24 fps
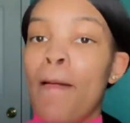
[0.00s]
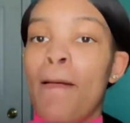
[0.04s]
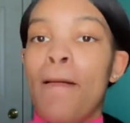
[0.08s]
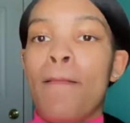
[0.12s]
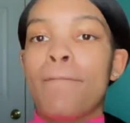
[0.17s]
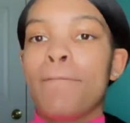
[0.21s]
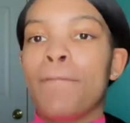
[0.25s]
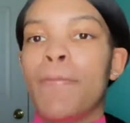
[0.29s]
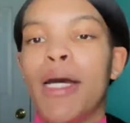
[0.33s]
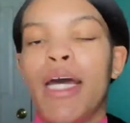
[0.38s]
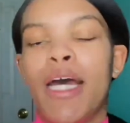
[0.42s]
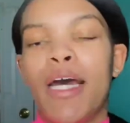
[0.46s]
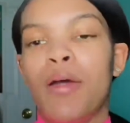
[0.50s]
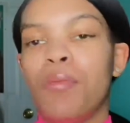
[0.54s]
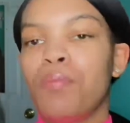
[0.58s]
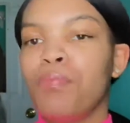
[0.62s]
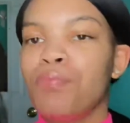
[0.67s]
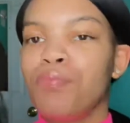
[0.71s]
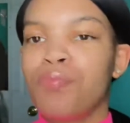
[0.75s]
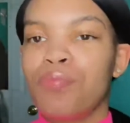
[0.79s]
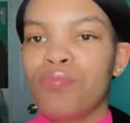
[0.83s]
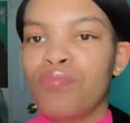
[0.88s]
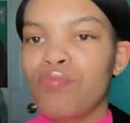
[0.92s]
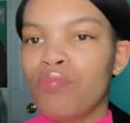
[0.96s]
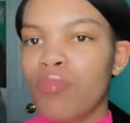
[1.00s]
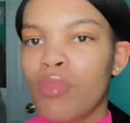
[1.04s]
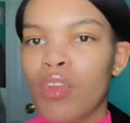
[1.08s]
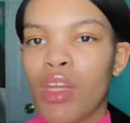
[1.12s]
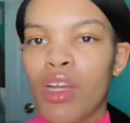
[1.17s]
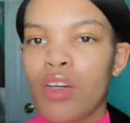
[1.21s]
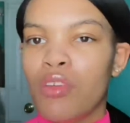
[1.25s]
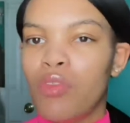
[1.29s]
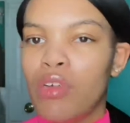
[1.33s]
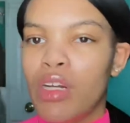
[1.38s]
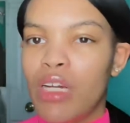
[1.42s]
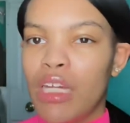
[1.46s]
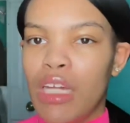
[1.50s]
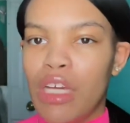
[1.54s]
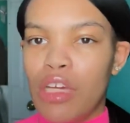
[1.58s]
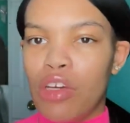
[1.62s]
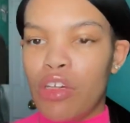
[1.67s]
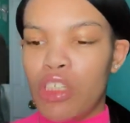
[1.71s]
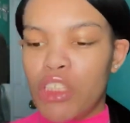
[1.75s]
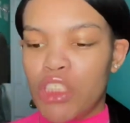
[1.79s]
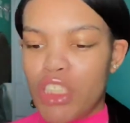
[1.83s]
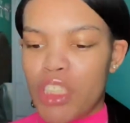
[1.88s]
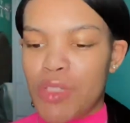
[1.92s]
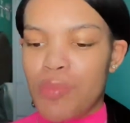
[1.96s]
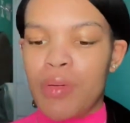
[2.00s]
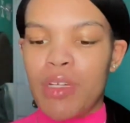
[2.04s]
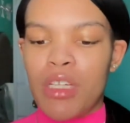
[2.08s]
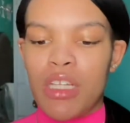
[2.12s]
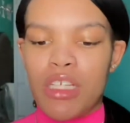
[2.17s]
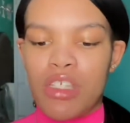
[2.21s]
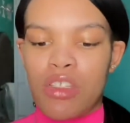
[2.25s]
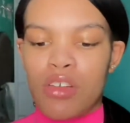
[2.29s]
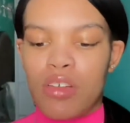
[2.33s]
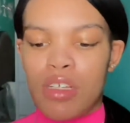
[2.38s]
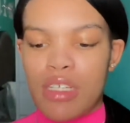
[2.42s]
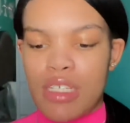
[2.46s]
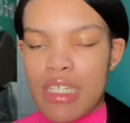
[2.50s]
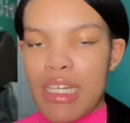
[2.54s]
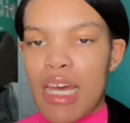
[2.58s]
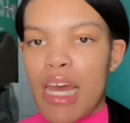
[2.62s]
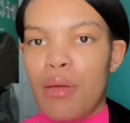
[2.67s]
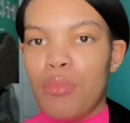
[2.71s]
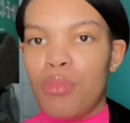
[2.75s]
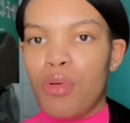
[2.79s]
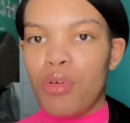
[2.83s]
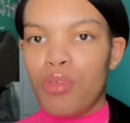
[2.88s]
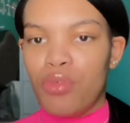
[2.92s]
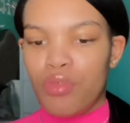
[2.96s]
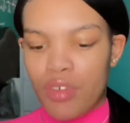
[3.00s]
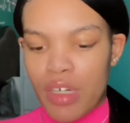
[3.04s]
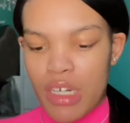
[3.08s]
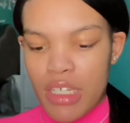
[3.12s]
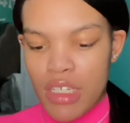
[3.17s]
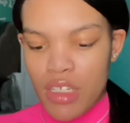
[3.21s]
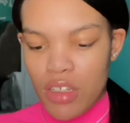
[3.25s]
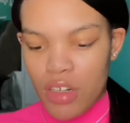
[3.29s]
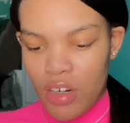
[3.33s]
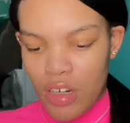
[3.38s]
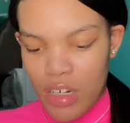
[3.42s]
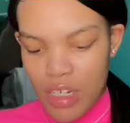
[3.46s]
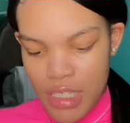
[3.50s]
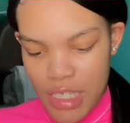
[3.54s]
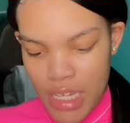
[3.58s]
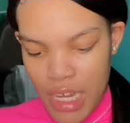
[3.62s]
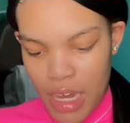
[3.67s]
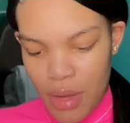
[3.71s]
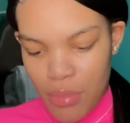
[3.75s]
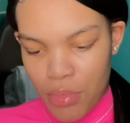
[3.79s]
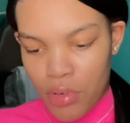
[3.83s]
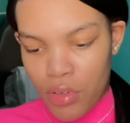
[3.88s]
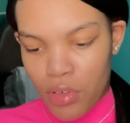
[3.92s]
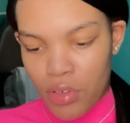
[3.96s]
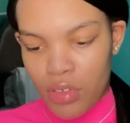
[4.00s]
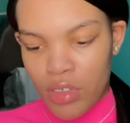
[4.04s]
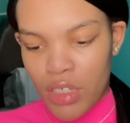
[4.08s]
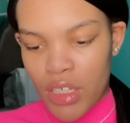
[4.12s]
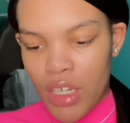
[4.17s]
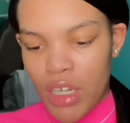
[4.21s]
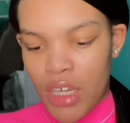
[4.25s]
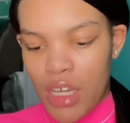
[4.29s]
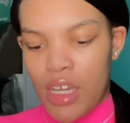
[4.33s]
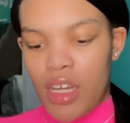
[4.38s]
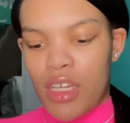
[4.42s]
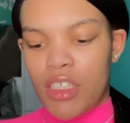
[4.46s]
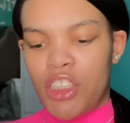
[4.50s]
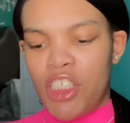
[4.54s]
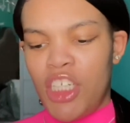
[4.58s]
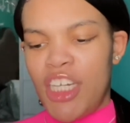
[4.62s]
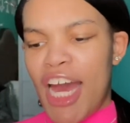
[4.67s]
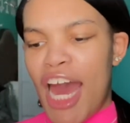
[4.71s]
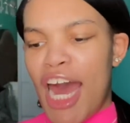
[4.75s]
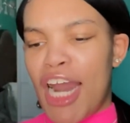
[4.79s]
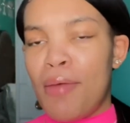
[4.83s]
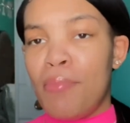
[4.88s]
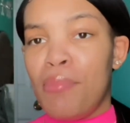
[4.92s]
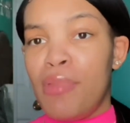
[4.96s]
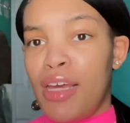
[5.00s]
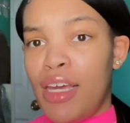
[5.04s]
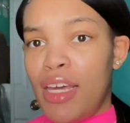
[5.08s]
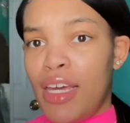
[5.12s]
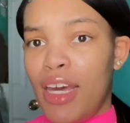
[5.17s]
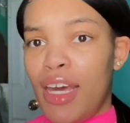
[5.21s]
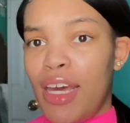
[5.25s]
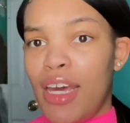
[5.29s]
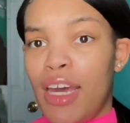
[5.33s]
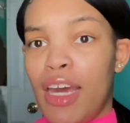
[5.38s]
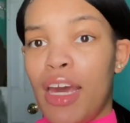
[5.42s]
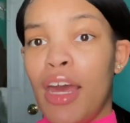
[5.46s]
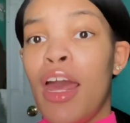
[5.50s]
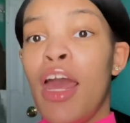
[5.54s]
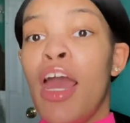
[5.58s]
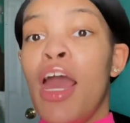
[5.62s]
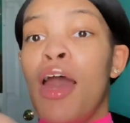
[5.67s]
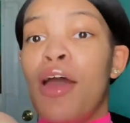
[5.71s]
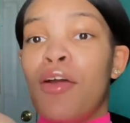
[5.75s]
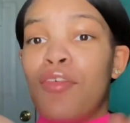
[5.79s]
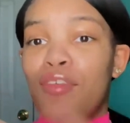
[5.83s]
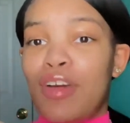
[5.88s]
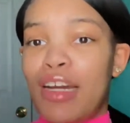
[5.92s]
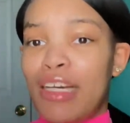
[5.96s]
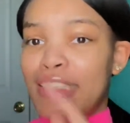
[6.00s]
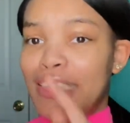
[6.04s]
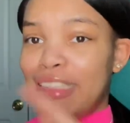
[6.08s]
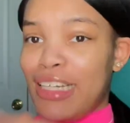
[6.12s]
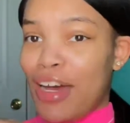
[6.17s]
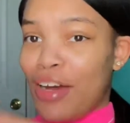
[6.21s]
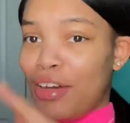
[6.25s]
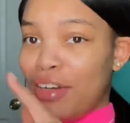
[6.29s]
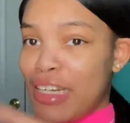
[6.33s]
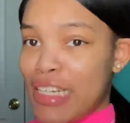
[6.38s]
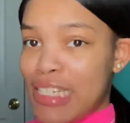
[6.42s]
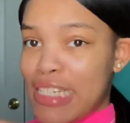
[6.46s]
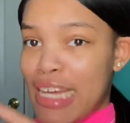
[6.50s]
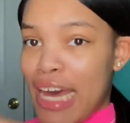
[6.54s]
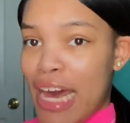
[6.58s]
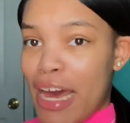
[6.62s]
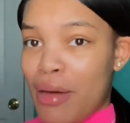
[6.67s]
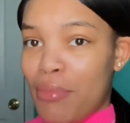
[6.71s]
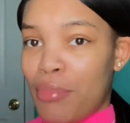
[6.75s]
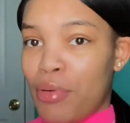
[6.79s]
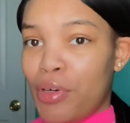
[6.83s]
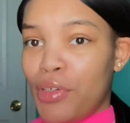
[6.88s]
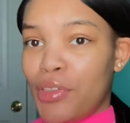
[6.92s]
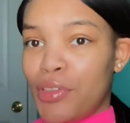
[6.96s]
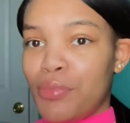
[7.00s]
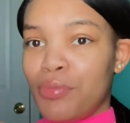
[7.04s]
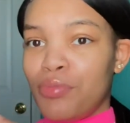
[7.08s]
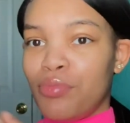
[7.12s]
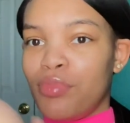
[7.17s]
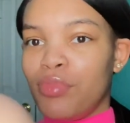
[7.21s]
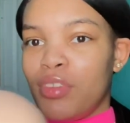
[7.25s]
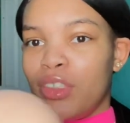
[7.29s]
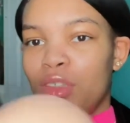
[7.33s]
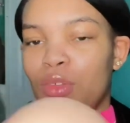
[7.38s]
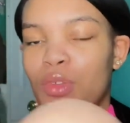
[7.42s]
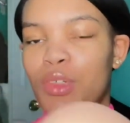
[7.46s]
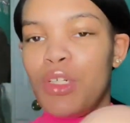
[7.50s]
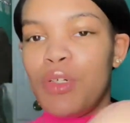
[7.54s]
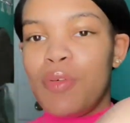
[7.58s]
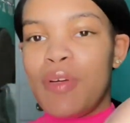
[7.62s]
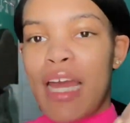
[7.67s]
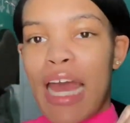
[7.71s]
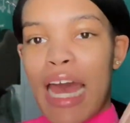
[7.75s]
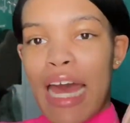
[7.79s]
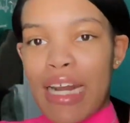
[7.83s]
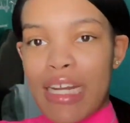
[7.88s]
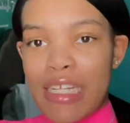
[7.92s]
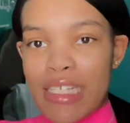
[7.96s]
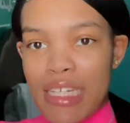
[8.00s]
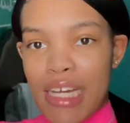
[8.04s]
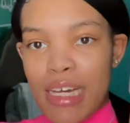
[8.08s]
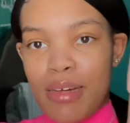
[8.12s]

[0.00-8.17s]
But really, you can just put this on the table, rest it on the table, she got a big head. Rest it on the table. Do we got the same